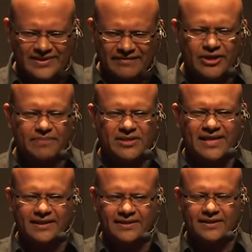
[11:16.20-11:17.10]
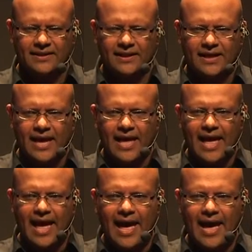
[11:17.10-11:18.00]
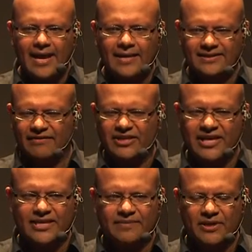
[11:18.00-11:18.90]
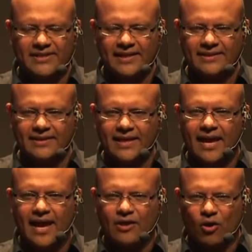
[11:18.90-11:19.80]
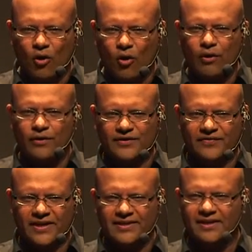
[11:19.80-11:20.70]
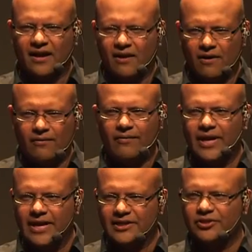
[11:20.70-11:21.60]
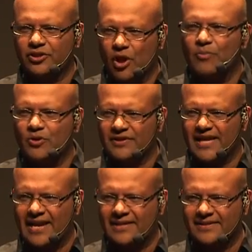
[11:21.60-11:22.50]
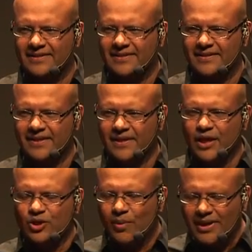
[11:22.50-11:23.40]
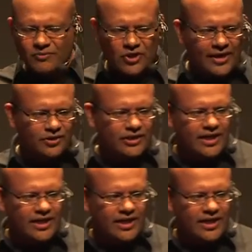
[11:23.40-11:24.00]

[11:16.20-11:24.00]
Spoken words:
70%. And 70, 80%, and all those things are related to computer science. So what I'm trying